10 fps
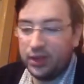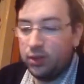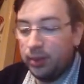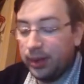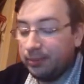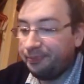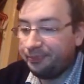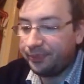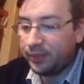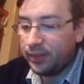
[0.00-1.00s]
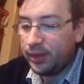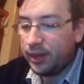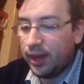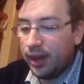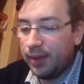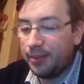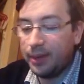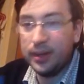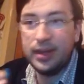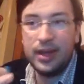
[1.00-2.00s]
normally.
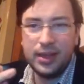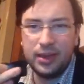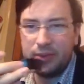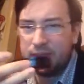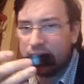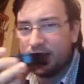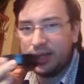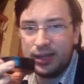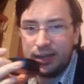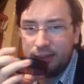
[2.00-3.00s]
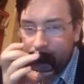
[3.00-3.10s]
But there is a